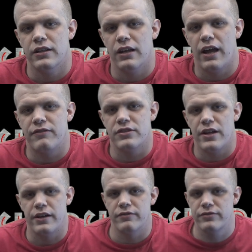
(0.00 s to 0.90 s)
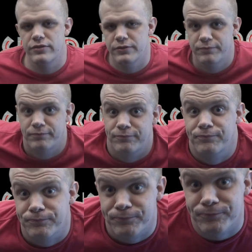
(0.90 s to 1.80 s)
Life's life.
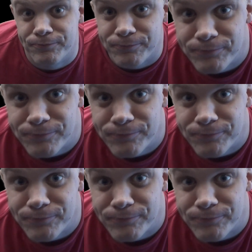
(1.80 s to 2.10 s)
Woo! Here we